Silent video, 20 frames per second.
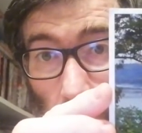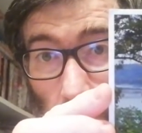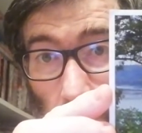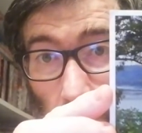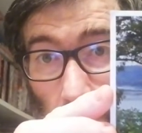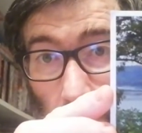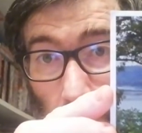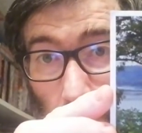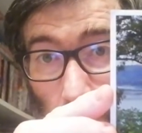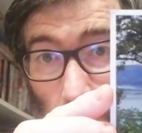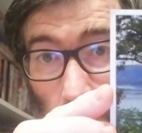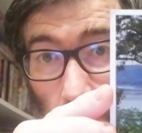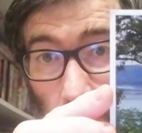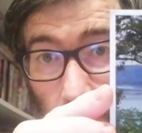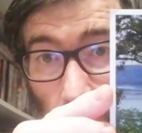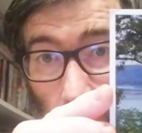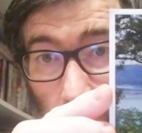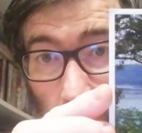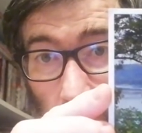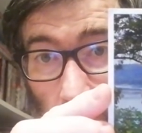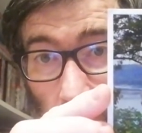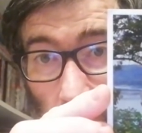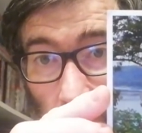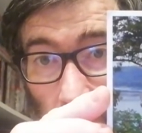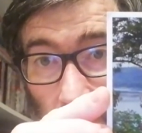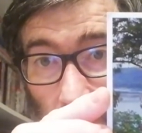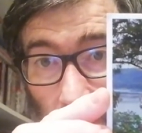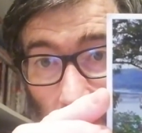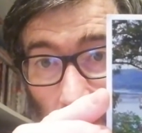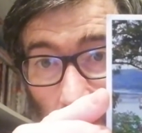very beautiful
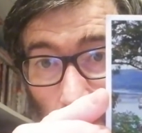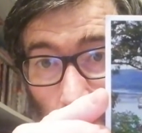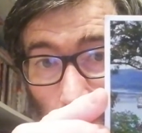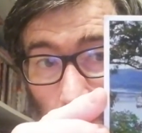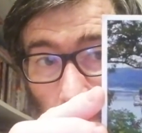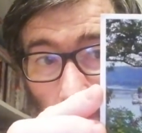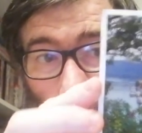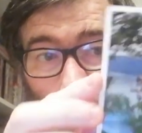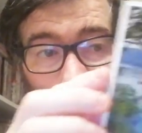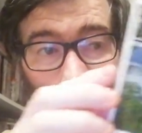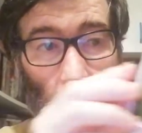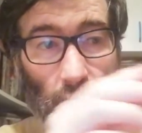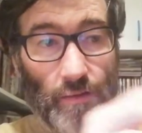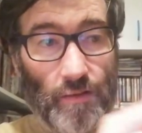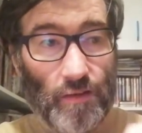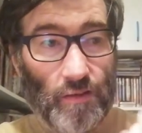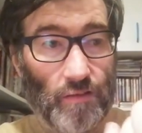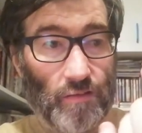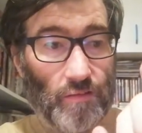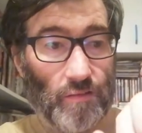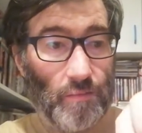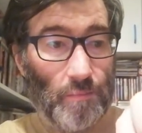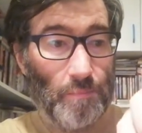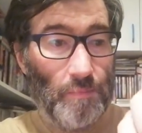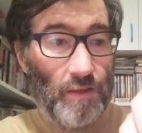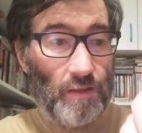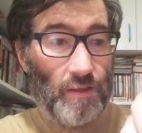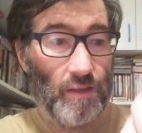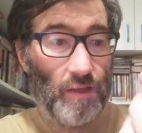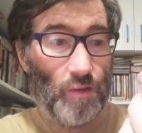cityscape. This
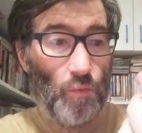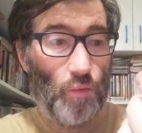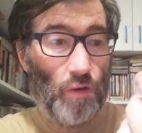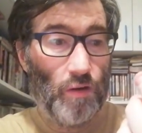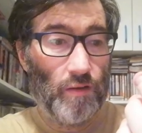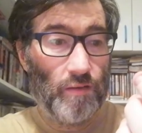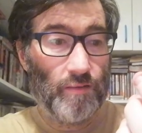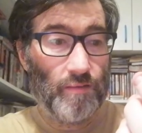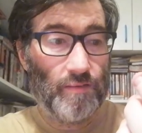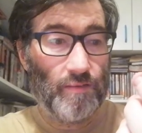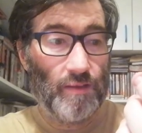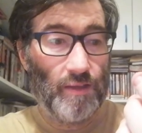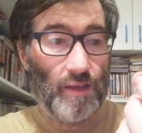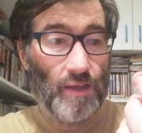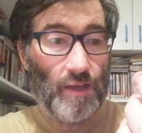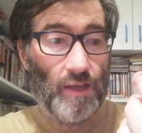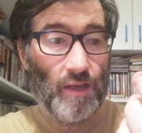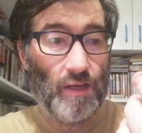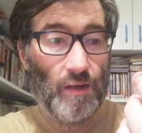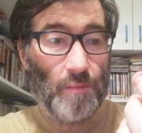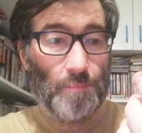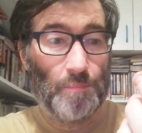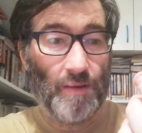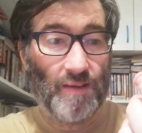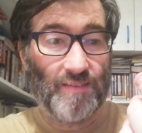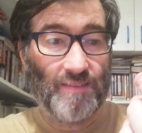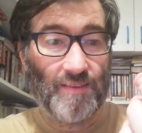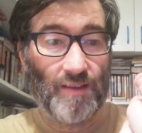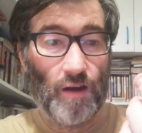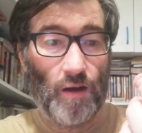meeting was in
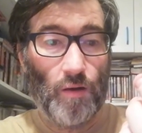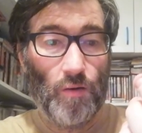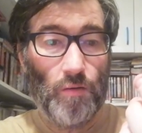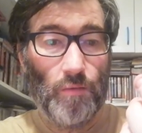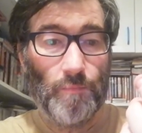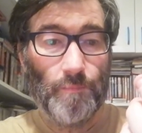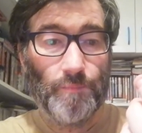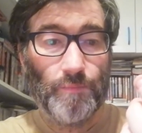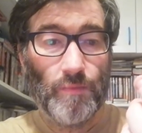Passau